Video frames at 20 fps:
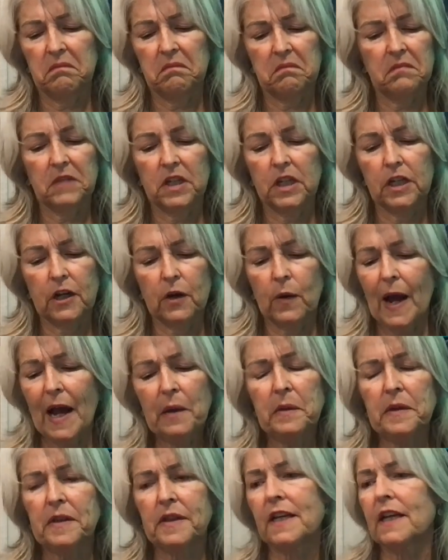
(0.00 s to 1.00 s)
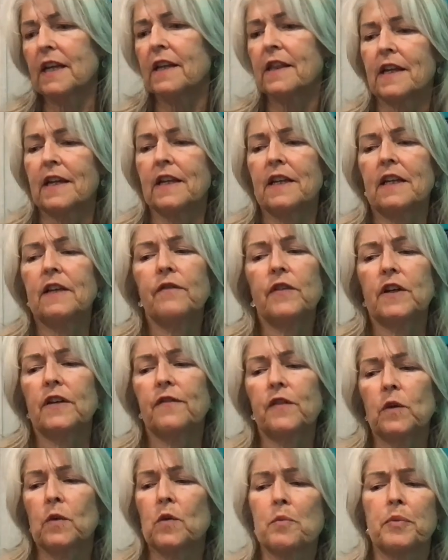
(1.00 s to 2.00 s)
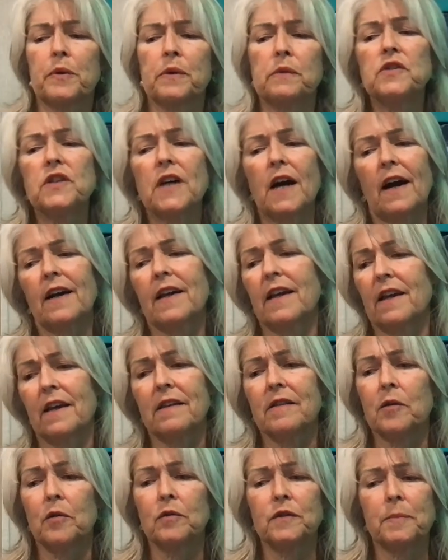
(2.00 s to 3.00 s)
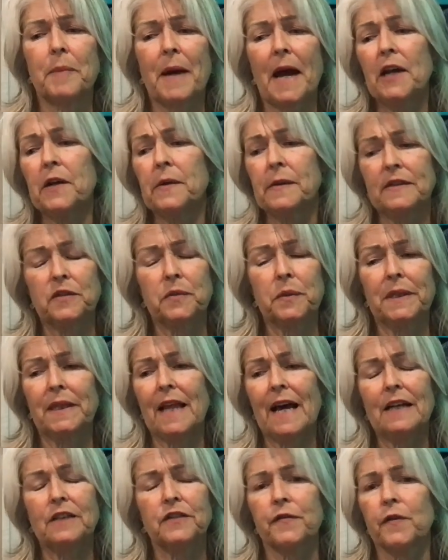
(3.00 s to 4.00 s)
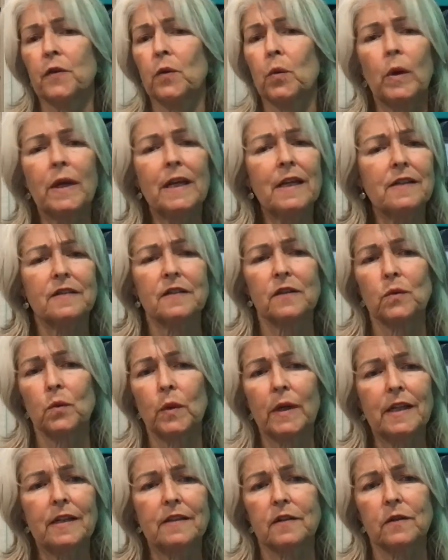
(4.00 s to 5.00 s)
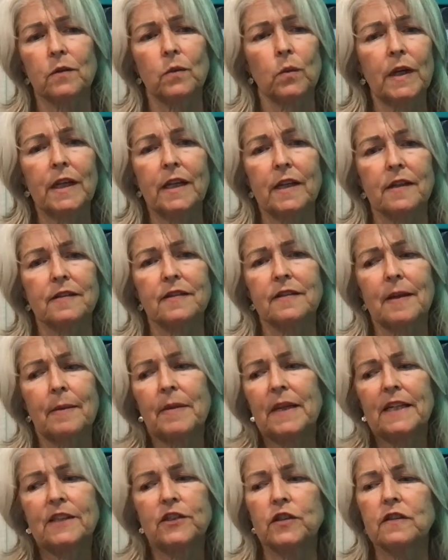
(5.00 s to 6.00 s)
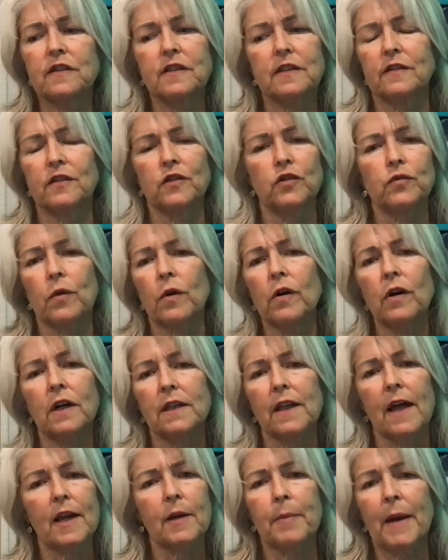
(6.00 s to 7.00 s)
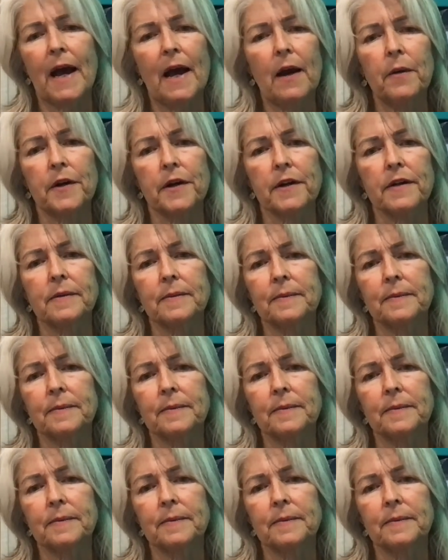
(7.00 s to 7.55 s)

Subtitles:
I would think that even if you were boondocking, those batteries would last for weeks and weeks and weeks. I mean, it just doesn't draw a lot of power.